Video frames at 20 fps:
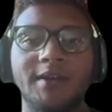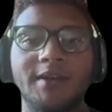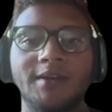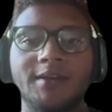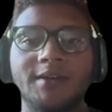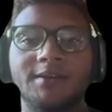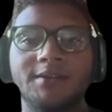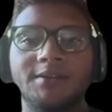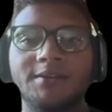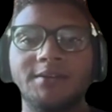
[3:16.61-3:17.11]

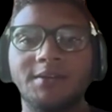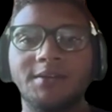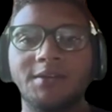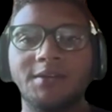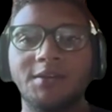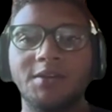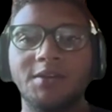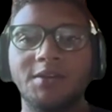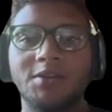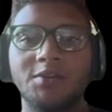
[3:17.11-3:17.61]
and
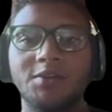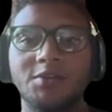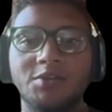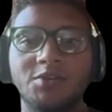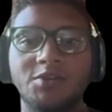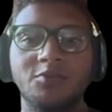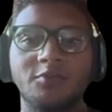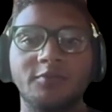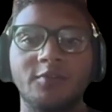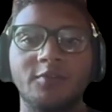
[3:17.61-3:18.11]

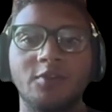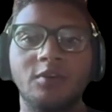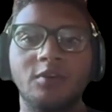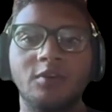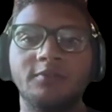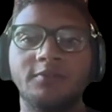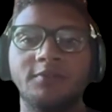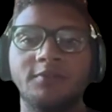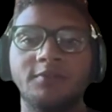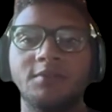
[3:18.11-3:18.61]

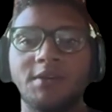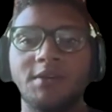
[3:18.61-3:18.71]
Kishnevov